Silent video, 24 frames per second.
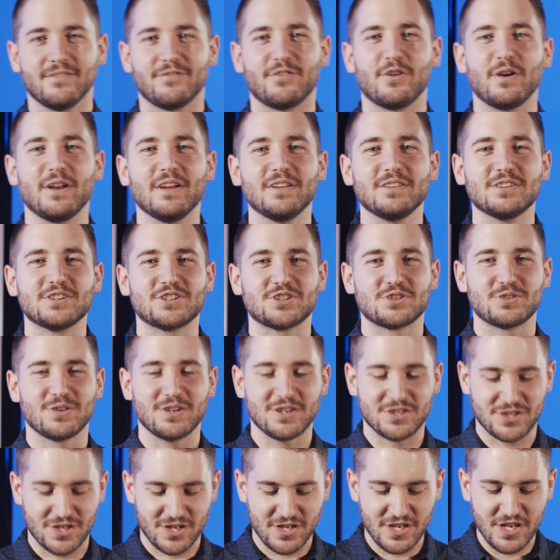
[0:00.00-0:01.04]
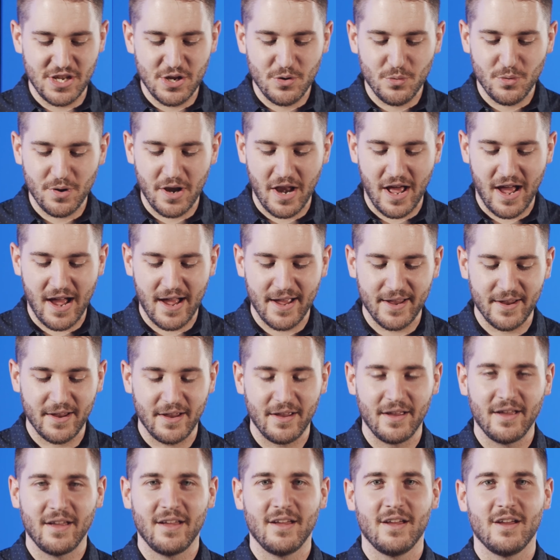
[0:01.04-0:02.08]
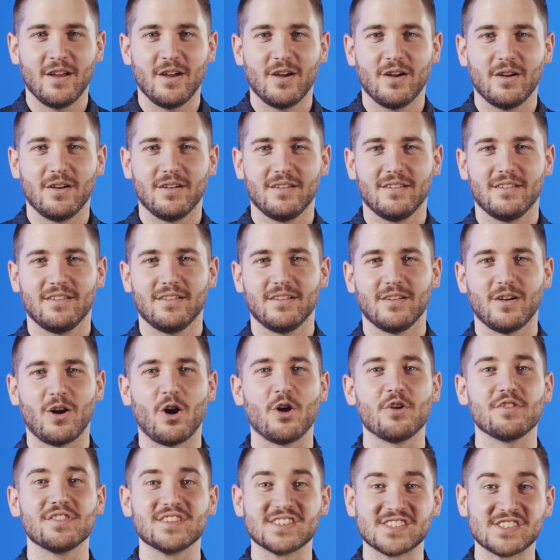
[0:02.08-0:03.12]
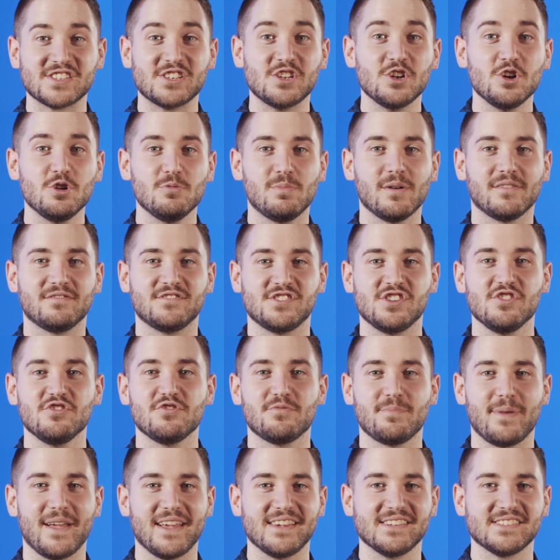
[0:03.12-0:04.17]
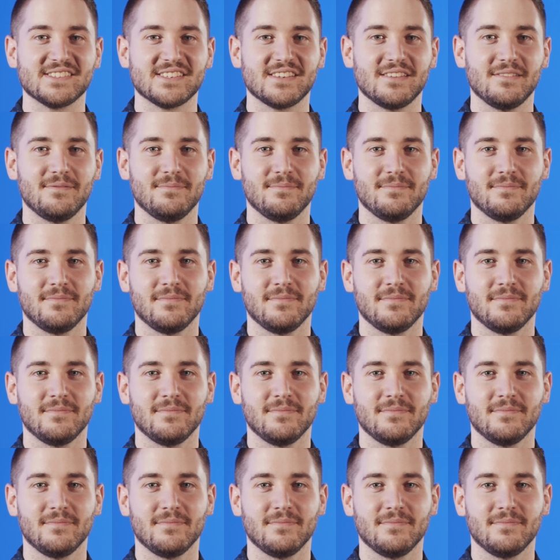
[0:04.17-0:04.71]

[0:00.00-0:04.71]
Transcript: for illustration, you and I are this tube of toothpaste.